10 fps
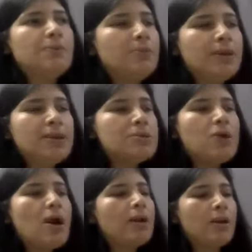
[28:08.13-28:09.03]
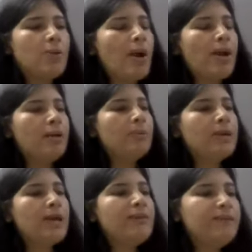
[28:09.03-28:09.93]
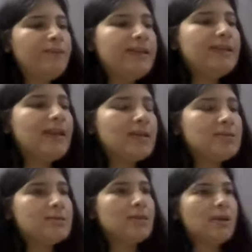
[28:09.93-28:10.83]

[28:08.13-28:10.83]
it is not required, but I feel that